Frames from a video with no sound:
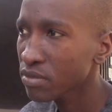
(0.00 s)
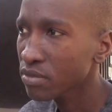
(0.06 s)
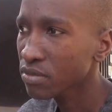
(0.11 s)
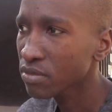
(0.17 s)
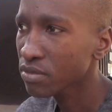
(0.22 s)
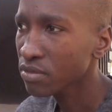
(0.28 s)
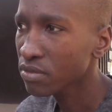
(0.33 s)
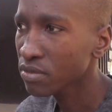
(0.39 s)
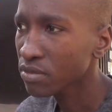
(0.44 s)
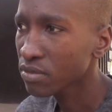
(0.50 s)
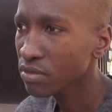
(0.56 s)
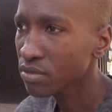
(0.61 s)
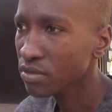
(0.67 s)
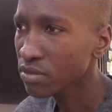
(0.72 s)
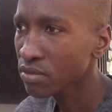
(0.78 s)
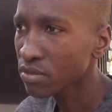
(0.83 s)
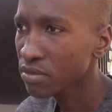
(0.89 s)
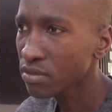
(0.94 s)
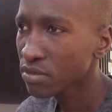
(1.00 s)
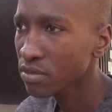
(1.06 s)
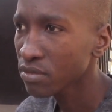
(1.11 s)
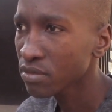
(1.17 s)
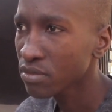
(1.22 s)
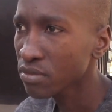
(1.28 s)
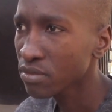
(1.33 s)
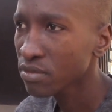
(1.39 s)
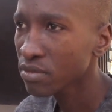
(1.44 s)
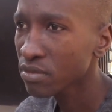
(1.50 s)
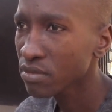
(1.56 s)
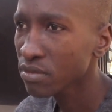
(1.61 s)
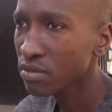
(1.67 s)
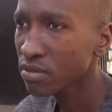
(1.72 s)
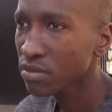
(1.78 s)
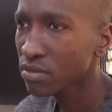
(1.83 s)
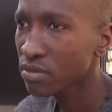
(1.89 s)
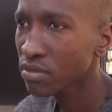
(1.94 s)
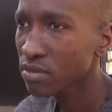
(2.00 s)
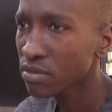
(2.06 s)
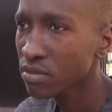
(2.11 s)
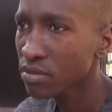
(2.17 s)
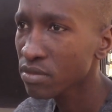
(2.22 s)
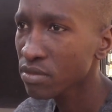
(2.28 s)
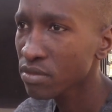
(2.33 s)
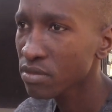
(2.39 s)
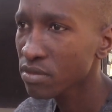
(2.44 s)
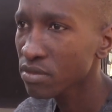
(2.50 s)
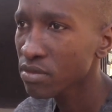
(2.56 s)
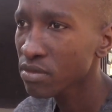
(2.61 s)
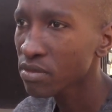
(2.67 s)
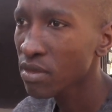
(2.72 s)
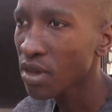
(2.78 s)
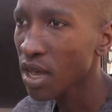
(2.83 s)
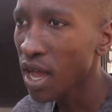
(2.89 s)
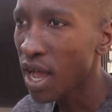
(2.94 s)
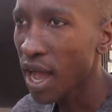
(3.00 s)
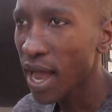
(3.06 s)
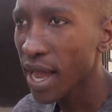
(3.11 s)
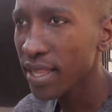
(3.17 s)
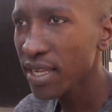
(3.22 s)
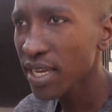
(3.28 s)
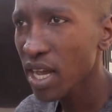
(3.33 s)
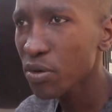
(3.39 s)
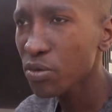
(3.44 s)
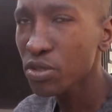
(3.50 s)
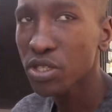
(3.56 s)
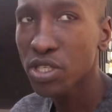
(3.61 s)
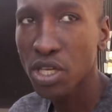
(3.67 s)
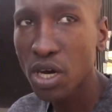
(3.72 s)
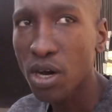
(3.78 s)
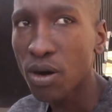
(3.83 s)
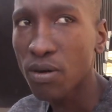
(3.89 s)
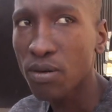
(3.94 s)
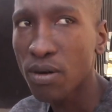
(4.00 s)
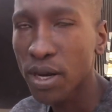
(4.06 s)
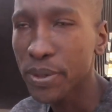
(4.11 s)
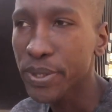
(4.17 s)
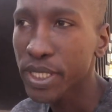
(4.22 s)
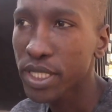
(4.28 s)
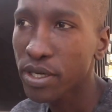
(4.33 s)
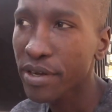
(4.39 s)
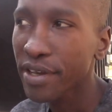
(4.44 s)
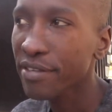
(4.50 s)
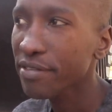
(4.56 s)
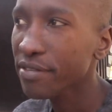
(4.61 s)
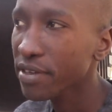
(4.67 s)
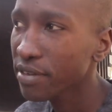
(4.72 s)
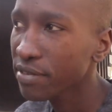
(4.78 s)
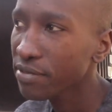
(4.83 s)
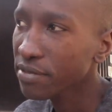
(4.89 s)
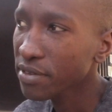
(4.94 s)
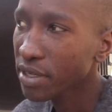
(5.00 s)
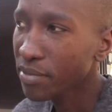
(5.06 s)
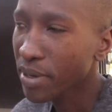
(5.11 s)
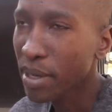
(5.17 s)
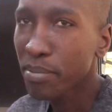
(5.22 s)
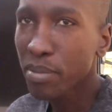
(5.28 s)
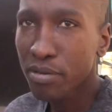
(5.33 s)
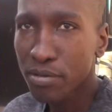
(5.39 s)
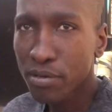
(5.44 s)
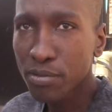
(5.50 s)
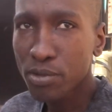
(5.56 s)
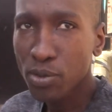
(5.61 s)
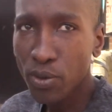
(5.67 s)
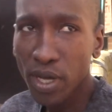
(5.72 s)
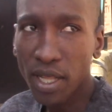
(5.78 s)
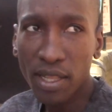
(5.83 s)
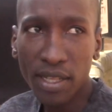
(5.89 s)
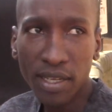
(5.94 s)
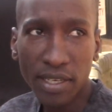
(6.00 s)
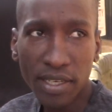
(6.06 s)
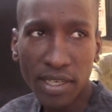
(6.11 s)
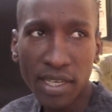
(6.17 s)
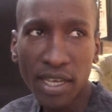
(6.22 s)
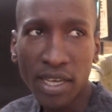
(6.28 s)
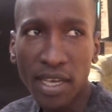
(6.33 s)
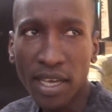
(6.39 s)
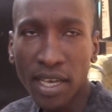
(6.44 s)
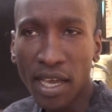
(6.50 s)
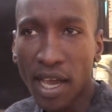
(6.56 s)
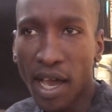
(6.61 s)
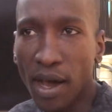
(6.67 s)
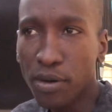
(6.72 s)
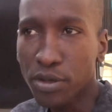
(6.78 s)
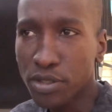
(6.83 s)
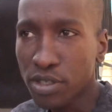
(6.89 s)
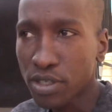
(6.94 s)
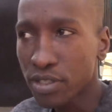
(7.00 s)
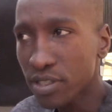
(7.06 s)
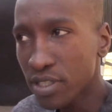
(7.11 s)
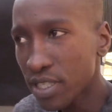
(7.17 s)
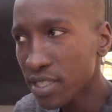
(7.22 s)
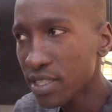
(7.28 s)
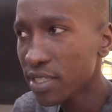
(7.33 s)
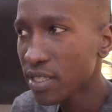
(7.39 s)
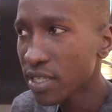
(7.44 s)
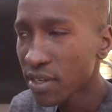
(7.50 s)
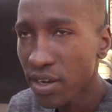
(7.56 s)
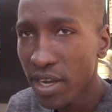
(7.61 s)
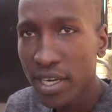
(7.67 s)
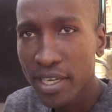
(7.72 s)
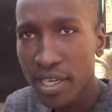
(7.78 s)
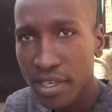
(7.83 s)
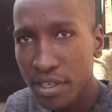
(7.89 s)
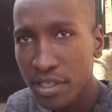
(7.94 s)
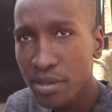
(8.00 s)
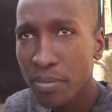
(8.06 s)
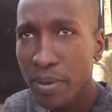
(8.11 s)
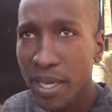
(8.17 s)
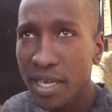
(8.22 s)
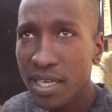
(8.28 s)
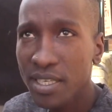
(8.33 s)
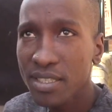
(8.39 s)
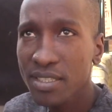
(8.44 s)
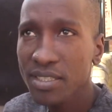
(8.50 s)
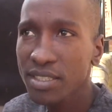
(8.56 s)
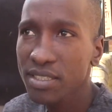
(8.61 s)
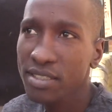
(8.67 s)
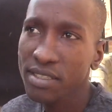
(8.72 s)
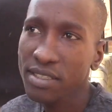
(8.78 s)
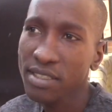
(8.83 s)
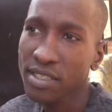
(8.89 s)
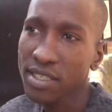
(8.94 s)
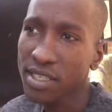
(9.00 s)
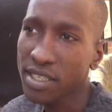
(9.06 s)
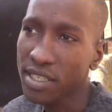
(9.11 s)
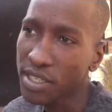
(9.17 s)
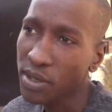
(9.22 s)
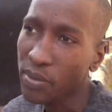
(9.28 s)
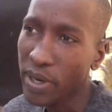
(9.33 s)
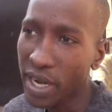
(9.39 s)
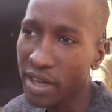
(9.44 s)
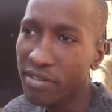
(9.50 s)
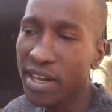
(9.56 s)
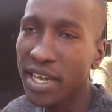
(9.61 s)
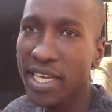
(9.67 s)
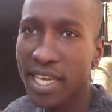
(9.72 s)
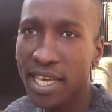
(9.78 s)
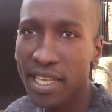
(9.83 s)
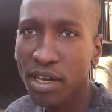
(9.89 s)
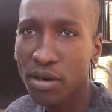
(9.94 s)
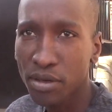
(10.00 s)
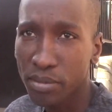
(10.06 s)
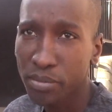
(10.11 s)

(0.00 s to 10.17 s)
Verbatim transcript: have a time that you would you'd be pretty satisfied with? I think I would know. I would know if, if, if I performed well and I was consistently running a good pace. You know, whatever I get, I would